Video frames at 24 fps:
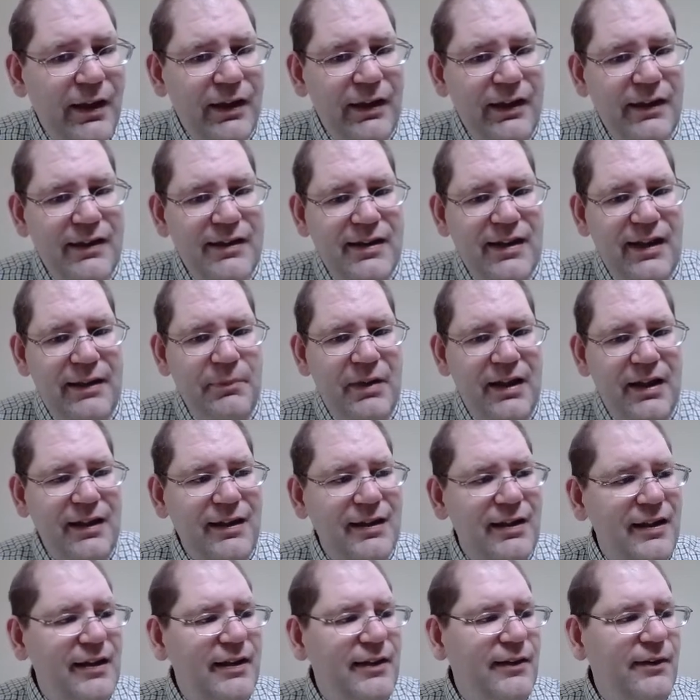is they make
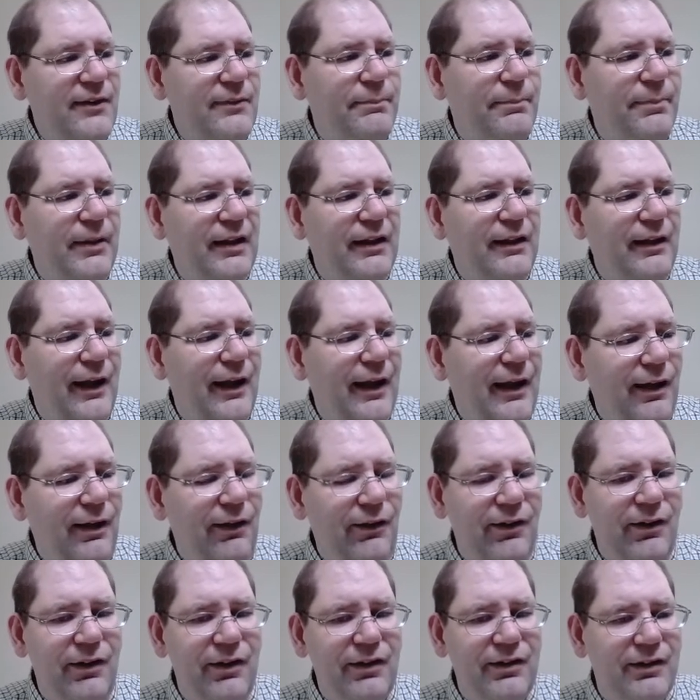these big
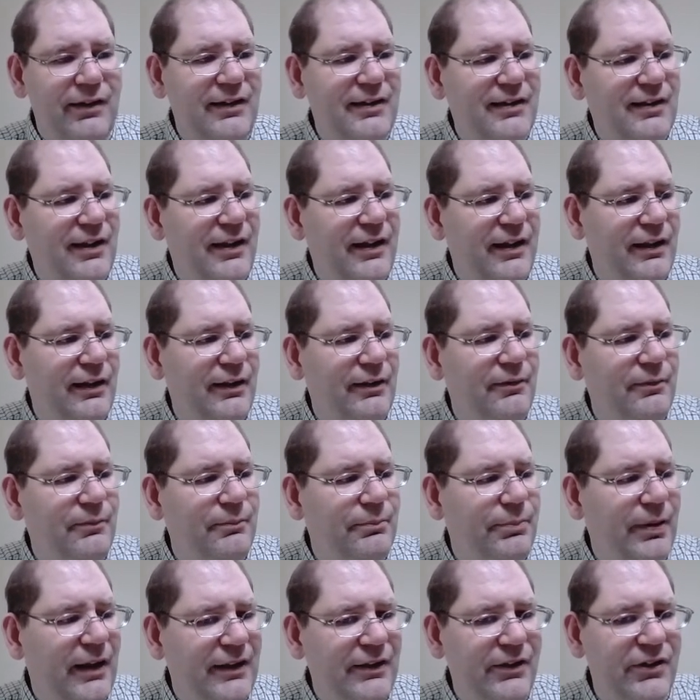catalog, these kind of
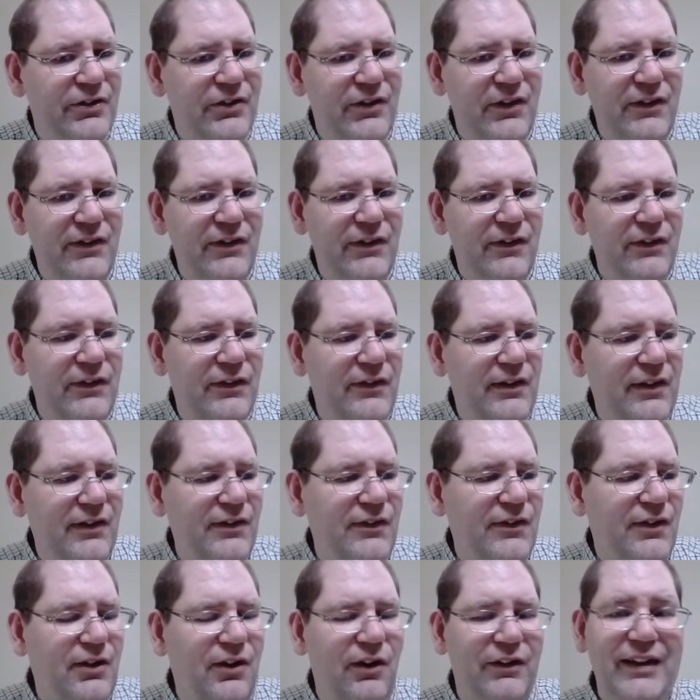binders. This
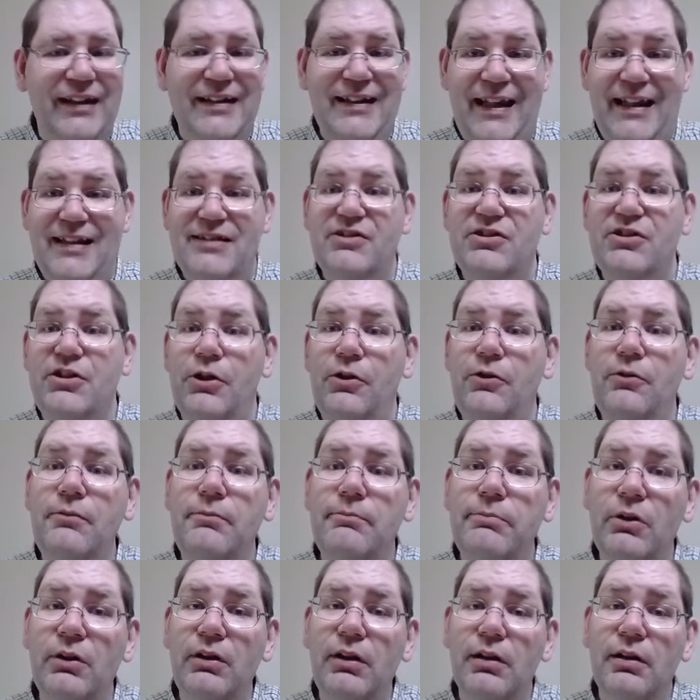is called a Dansko
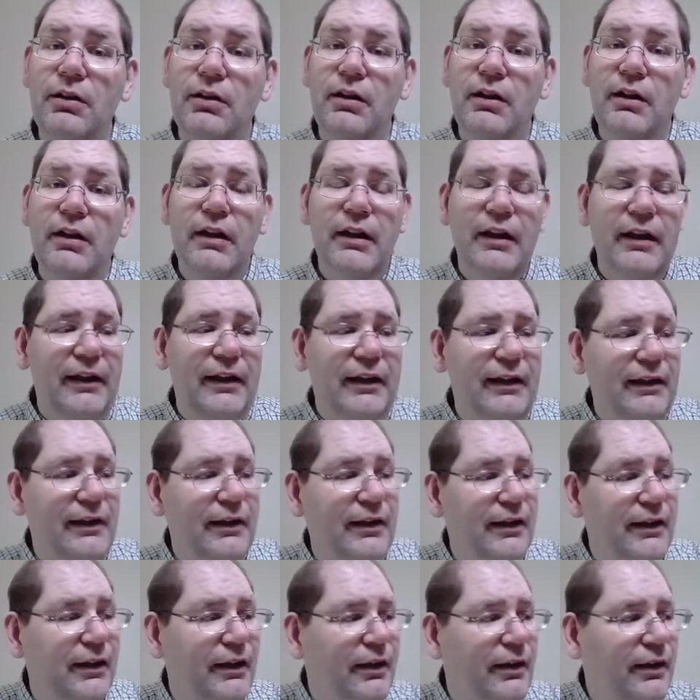book,
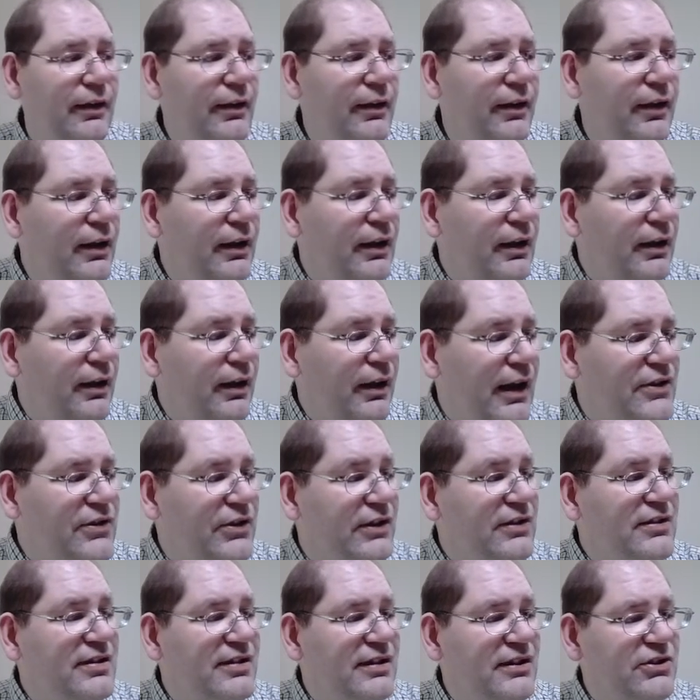and as you
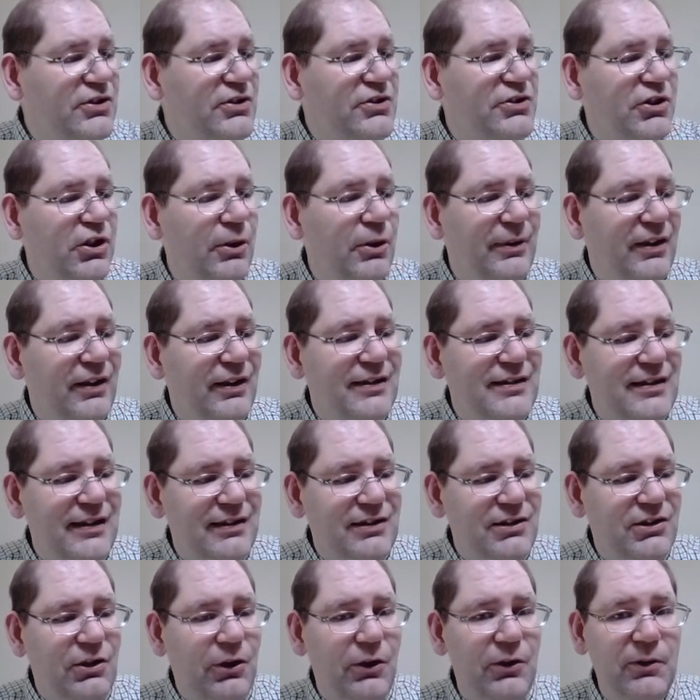can see, as soon as you open it, you can see
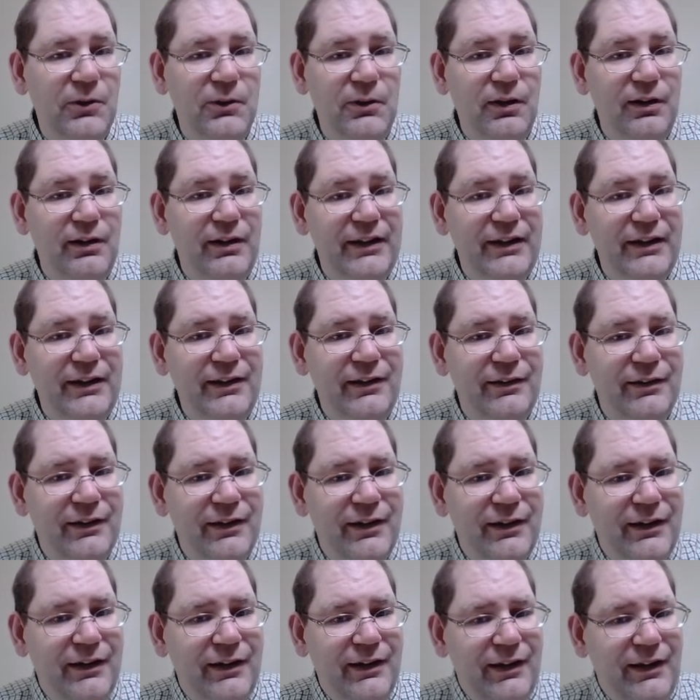it's totally
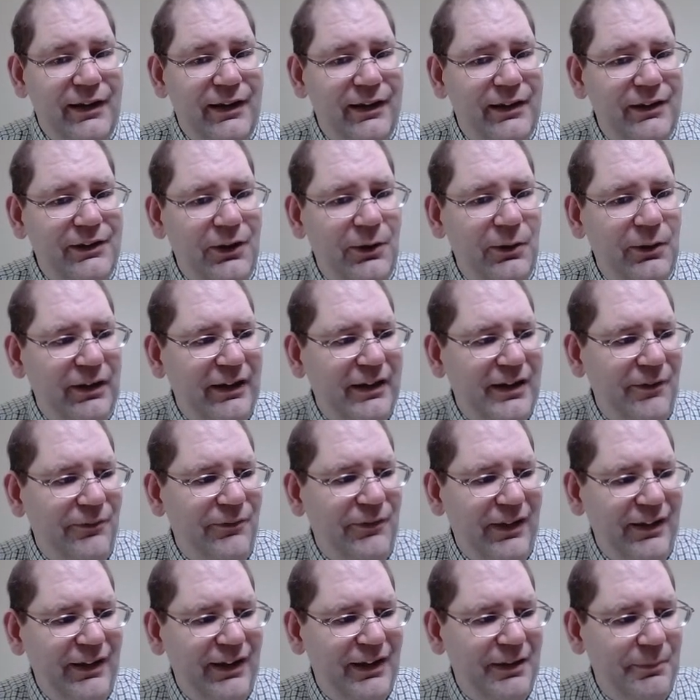
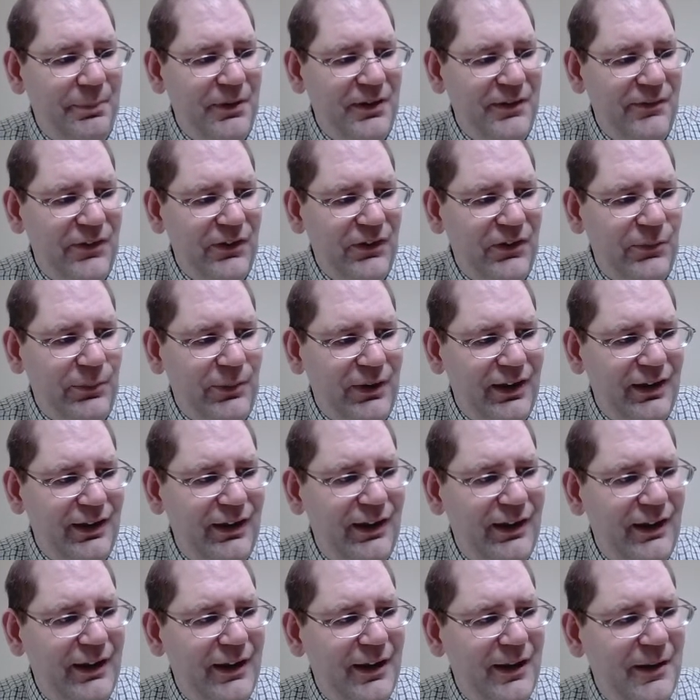different than the previous one.
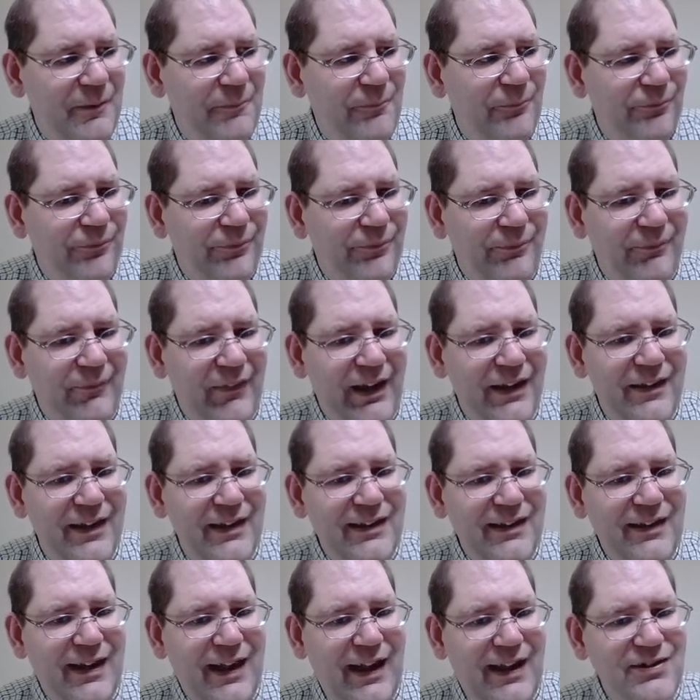In
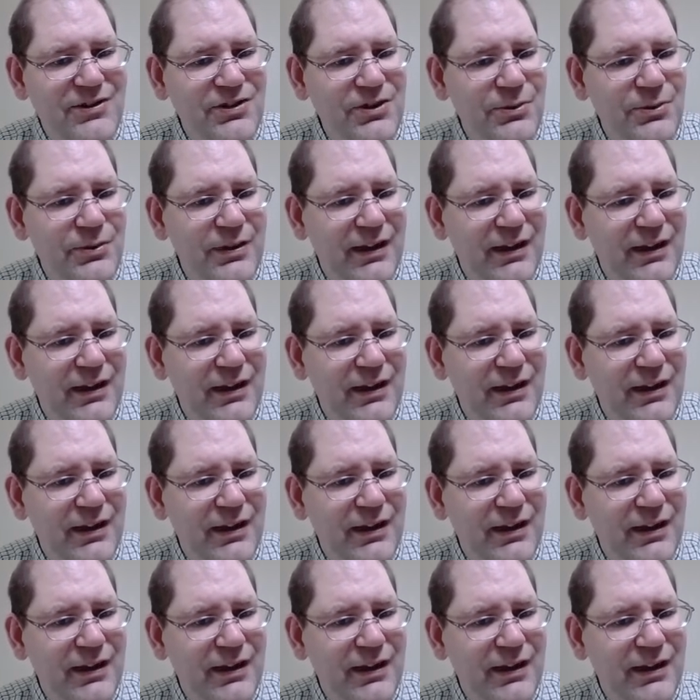this case,